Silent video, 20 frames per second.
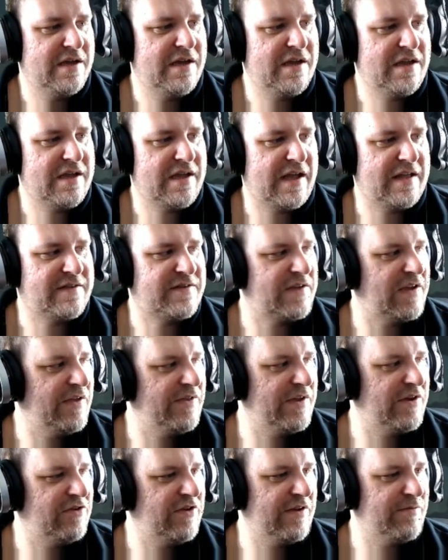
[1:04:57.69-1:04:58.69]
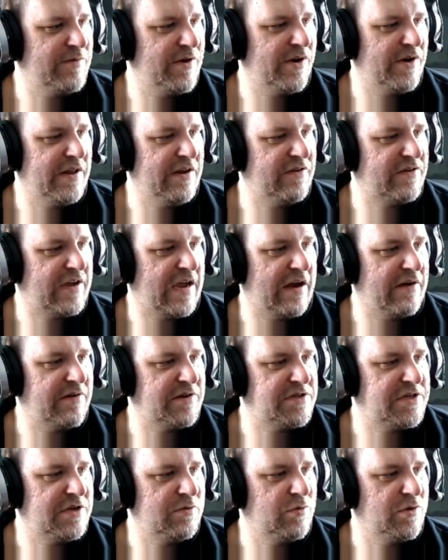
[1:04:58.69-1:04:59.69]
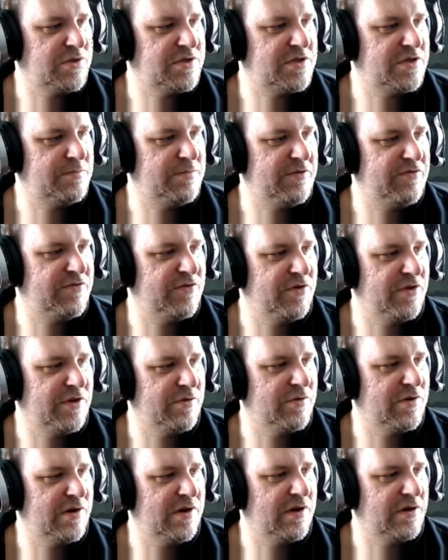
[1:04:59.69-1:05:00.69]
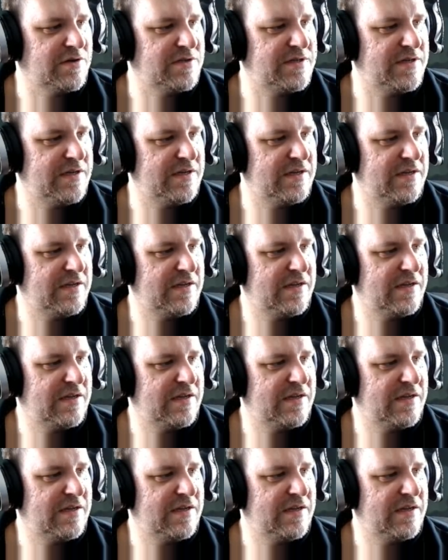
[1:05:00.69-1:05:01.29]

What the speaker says: you had to get the achievement on each character you wanted before you unlocked it.